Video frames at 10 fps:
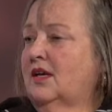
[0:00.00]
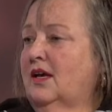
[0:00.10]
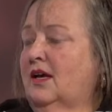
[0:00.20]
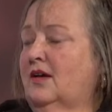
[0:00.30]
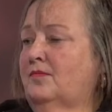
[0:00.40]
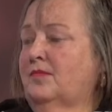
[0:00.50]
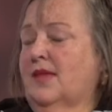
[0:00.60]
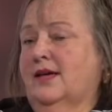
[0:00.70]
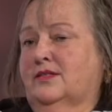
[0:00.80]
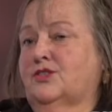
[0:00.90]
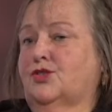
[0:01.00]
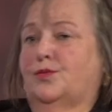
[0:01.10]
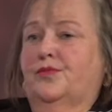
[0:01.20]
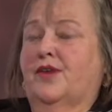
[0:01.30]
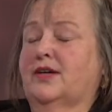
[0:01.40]
um, as a
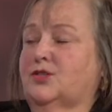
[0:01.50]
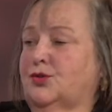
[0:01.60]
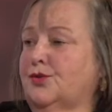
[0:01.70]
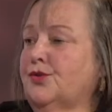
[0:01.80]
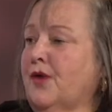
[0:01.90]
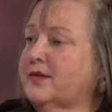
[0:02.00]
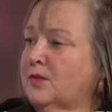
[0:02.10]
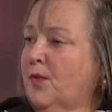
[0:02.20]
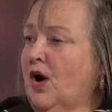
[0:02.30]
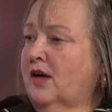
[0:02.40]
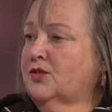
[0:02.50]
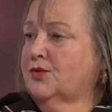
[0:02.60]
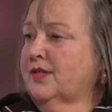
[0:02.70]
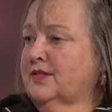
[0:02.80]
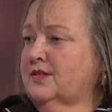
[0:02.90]
supervisor or as a boss or
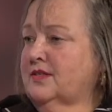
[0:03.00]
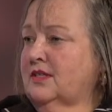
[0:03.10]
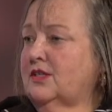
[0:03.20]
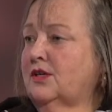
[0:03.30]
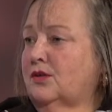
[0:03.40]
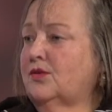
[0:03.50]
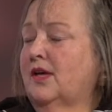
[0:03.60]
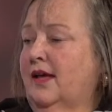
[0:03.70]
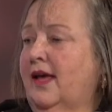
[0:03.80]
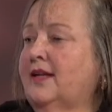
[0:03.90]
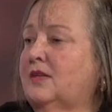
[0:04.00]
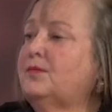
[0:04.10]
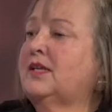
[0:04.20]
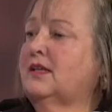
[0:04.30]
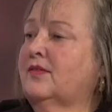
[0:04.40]
as a CEO and
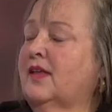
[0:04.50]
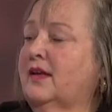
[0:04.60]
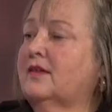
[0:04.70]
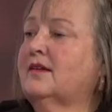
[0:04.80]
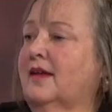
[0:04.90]
admitting that,